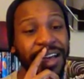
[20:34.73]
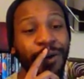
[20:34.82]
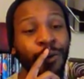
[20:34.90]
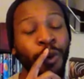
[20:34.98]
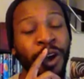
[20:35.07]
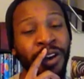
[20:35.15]

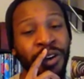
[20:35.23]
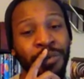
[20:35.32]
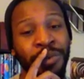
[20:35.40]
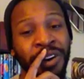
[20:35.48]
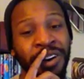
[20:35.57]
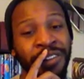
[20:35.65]
well
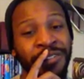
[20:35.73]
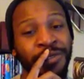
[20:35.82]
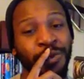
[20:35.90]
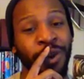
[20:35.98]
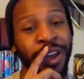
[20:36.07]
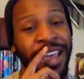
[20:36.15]
above
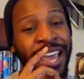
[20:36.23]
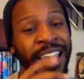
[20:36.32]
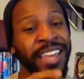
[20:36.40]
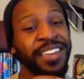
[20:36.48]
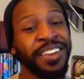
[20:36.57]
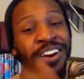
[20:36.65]
what
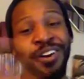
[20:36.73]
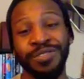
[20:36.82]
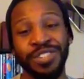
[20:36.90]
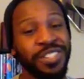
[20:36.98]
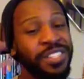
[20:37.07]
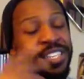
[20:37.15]
just